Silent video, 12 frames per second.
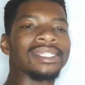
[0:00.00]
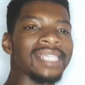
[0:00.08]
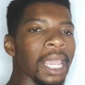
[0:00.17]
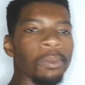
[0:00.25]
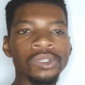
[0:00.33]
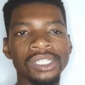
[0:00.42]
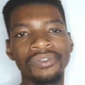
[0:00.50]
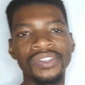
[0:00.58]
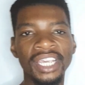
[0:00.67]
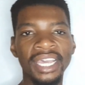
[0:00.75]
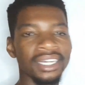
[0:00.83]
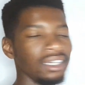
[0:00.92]
tables of
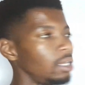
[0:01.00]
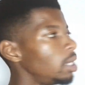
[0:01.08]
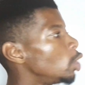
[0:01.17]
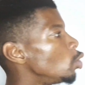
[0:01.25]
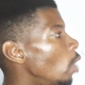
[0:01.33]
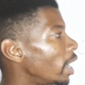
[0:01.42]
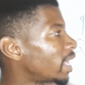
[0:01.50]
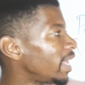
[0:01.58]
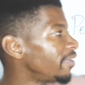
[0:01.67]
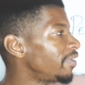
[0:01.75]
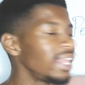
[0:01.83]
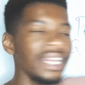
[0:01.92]
10. You are
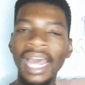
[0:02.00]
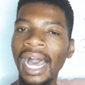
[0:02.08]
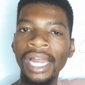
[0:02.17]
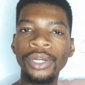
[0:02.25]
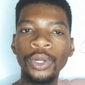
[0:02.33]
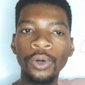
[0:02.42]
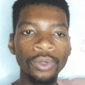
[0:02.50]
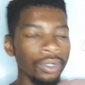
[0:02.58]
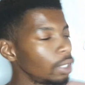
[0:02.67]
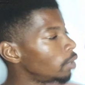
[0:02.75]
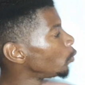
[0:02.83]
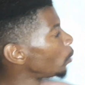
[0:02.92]
given the unknown,
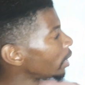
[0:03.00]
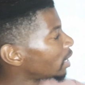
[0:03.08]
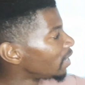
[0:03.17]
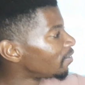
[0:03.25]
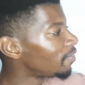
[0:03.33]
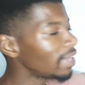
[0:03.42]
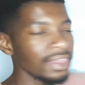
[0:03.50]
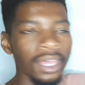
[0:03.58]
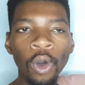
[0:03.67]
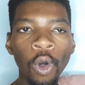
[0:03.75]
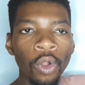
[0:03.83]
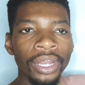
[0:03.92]
you are given the
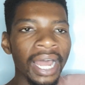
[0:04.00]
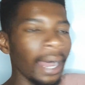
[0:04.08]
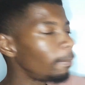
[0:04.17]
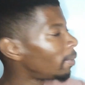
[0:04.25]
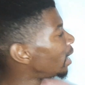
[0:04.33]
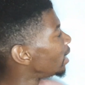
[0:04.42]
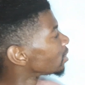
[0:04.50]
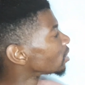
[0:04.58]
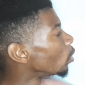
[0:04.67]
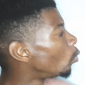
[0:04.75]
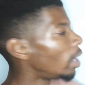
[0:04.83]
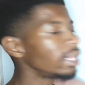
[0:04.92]
whole number, they
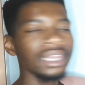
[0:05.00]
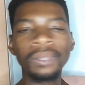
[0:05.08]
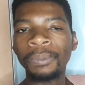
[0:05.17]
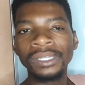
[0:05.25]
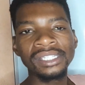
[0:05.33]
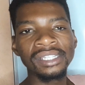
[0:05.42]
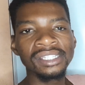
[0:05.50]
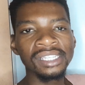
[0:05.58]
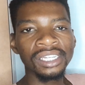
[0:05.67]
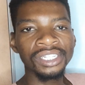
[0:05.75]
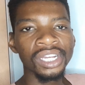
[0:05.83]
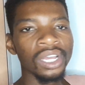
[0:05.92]
want the
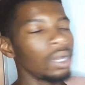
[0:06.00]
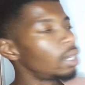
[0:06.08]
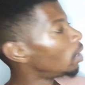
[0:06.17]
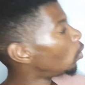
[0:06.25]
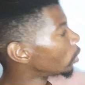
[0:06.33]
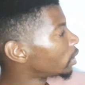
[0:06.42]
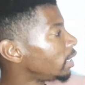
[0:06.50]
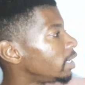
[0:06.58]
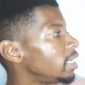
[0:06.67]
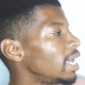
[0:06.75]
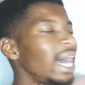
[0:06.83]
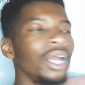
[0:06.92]
percentage. Okay,
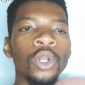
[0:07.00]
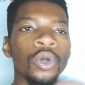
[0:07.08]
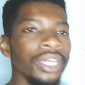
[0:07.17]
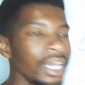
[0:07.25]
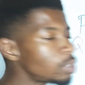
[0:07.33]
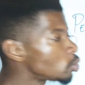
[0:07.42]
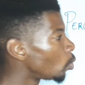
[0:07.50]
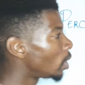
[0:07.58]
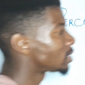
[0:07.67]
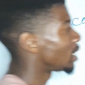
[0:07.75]
the unknown here was